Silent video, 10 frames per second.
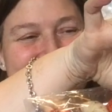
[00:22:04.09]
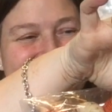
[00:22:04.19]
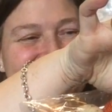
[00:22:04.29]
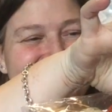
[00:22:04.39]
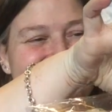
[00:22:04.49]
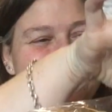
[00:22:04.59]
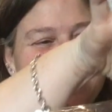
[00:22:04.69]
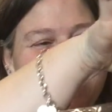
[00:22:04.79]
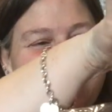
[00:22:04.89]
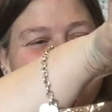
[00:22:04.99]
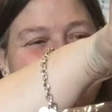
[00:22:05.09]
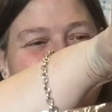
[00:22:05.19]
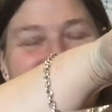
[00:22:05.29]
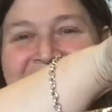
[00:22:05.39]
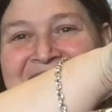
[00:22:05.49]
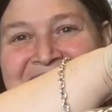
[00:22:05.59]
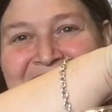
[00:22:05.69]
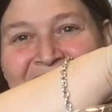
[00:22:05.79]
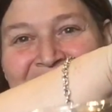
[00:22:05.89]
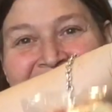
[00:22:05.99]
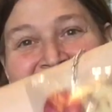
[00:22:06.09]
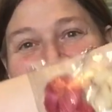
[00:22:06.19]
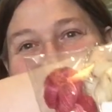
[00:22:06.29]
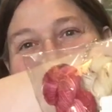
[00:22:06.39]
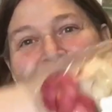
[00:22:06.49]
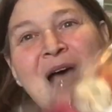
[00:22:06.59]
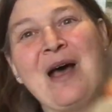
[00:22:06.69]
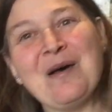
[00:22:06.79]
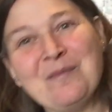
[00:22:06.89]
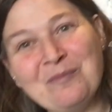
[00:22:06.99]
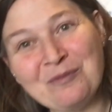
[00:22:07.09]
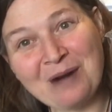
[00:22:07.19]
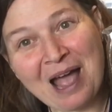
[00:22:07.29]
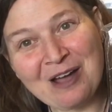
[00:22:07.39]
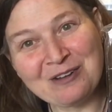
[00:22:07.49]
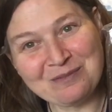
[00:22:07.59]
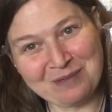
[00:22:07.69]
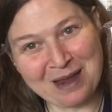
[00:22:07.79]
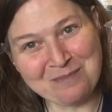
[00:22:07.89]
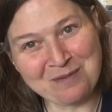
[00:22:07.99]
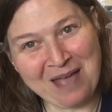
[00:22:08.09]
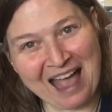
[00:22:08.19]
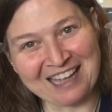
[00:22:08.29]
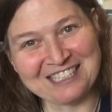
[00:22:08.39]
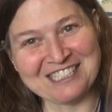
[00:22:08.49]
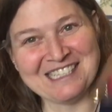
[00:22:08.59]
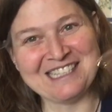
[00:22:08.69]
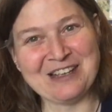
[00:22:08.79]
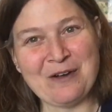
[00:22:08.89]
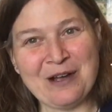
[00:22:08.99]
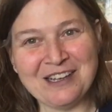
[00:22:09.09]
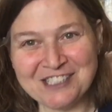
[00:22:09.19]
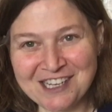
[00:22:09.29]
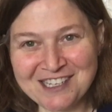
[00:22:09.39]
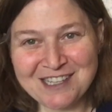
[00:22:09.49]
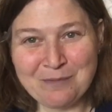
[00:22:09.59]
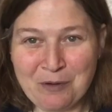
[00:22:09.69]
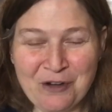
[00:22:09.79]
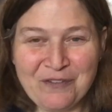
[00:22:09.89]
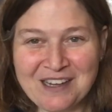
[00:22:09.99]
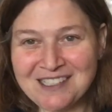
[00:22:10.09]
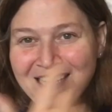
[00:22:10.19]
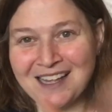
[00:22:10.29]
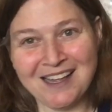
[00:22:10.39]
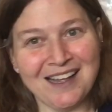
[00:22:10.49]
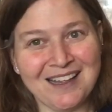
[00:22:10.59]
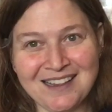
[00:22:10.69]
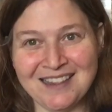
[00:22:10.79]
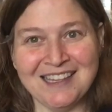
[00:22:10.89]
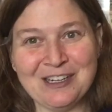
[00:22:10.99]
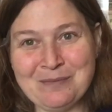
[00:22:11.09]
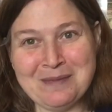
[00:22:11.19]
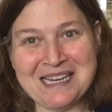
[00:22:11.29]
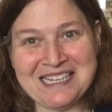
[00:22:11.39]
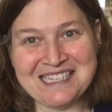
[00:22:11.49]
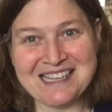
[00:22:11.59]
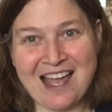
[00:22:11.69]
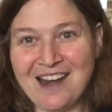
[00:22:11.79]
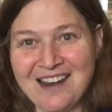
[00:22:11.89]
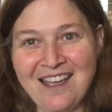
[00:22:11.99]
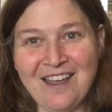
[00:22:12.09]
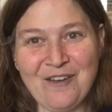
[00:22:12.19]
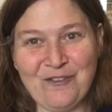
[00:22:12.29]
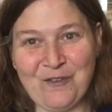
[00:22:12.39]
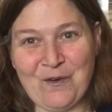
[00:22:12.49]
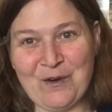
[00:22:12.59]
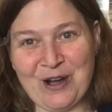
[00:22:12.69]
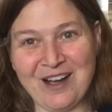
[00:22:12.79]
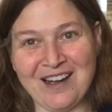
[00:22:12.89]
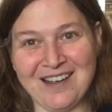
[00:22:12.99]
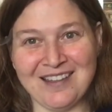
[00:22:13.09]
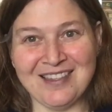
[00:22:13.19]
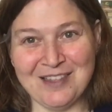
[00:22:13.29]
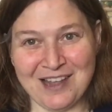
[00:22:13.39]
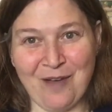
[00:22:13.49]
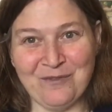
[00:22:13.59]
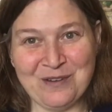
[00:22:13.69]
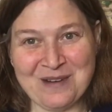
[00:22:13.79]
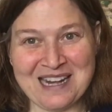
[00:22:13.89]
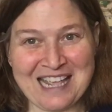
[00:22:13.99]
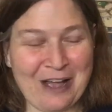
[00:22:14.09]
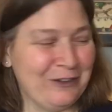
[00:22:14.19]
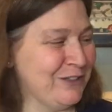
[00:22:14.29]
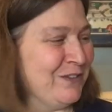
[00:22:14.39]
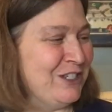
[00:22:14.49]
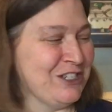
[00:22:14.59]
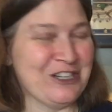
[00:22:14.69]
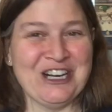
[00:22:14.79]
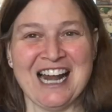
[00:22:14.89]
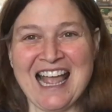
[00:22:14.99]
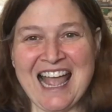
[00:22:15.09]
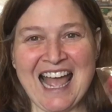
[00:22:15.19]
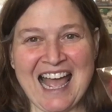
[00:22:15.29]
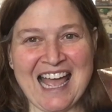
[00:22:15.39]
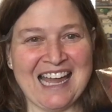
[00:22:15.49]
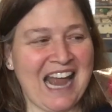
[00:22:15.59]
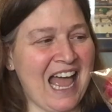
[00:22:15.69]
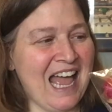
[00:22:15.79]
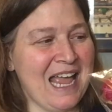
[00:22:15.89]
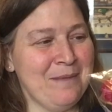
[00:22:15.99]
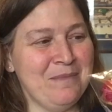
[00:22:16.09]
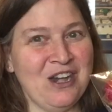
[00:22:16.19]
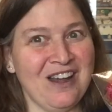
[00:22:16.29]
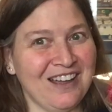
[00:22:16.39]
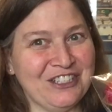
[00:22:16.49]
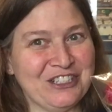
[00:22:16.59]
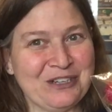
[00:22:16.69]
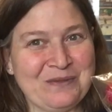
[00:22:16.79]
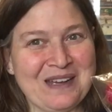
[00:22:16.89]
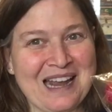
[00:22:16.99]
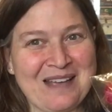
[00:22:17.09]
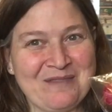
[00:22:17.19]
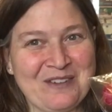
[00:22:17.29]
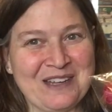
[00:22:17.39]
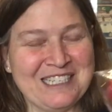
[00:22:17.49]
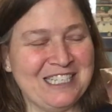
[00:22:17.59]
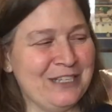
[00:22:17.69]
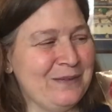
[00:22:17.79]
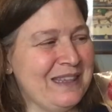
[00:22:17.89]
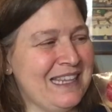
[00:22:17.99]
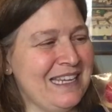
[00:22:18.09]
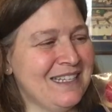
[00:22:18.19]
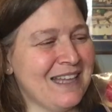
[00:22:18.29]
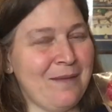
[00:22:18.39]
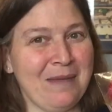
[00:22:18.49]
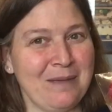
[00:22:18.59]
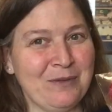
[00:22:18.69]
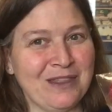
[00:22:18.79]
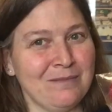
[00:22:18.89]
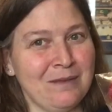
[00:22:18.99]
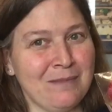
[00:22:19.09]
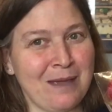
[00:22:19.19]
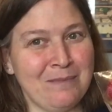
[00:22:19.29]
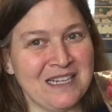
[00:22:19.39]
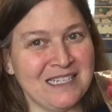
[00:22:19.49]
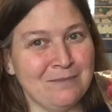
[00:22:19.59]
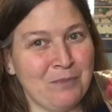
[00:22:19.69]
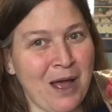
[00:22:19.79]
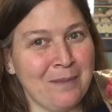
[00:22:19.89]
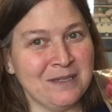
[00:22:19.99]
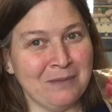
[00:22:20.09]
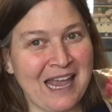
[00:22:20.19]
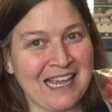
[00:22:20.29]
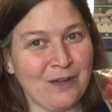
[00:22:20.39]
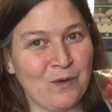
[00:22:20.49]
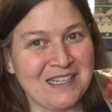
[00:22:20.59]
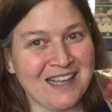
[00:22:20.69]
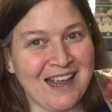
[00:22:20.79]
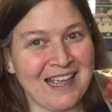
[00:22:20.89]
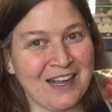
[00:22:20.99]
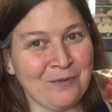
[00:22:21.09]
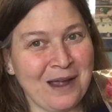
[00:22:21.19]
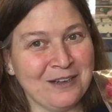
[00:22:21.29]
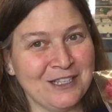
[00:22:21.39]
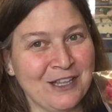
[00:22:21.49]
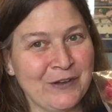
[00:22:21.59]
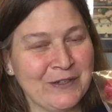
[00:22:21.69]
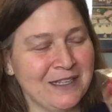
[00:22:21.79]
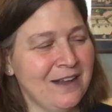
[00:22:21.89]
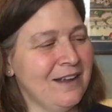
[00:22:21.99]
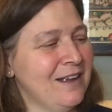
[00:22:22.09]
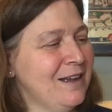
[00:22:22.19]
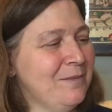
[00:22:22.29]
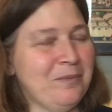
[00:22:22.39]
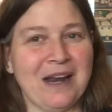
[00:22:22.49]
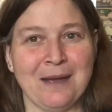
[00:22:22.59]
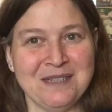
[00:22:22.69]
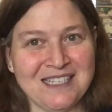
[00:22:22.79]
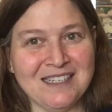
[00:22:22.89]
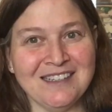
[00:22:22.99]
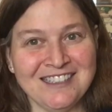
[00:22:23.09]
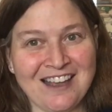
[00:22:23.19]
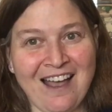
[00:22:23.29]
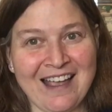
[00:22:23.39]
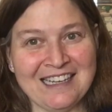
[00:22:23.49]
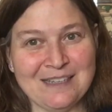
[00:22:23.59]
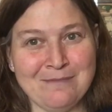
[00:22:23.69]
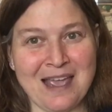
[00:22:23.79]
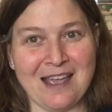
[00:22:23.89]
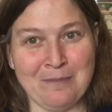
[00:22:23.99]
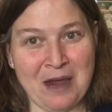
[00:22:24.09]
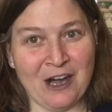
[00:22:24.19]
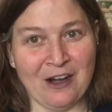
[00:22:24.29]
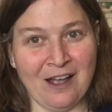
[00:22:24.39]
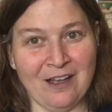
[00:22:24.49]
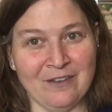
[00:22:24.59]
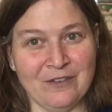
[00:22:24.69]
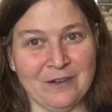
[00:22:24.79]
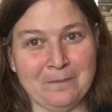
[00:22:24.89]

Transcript: Mittens, and these are here, brown paper packages. So just the perfect little mini set for the comfy red couch for sure. And I'm not sure what I'm going to do with these. I might put them in my Bits and Bobs blanket once I get around to those, but I'm still dying to make a pair of,